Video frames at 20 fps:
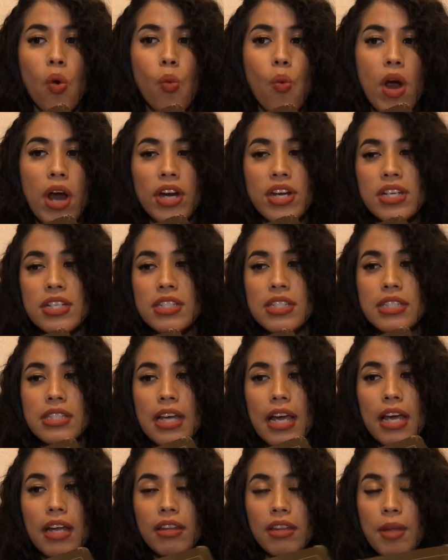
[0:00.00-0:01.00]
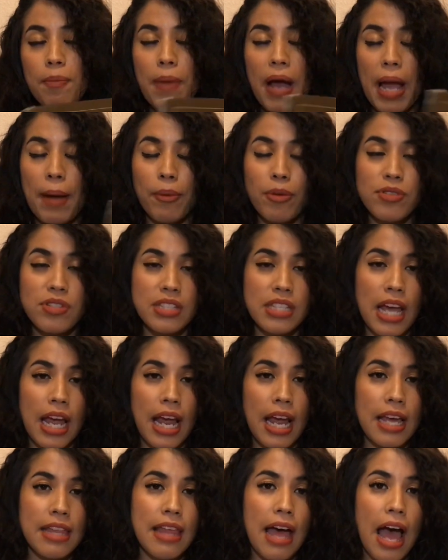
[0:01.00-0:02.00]
where does it, the Bible
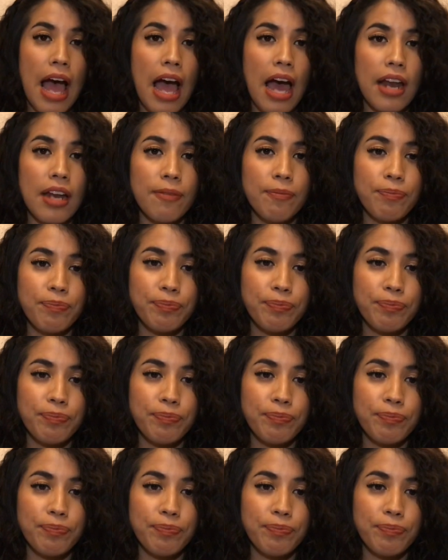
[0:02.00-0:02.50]
say that